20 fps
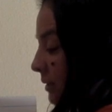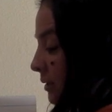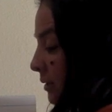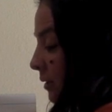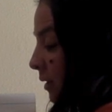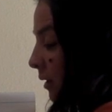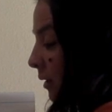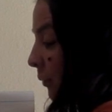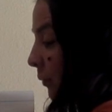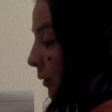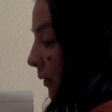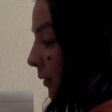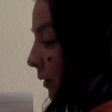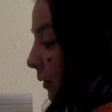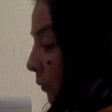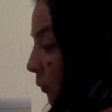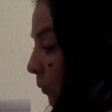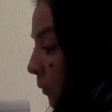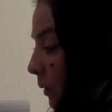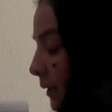start with
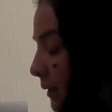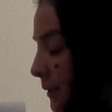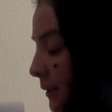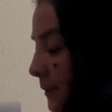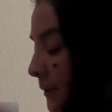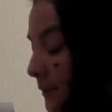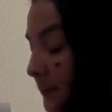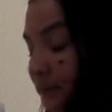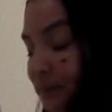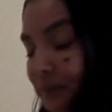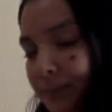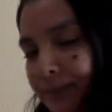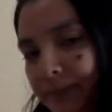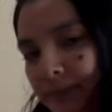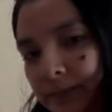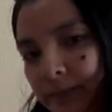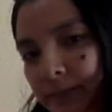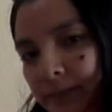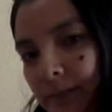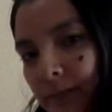our ones.
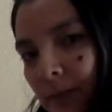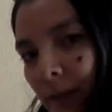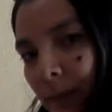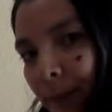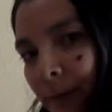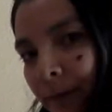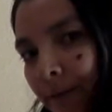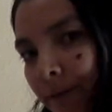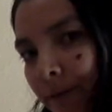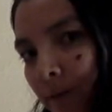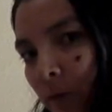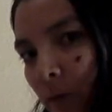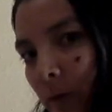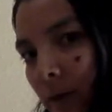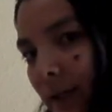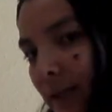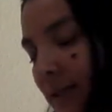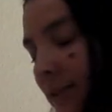Before I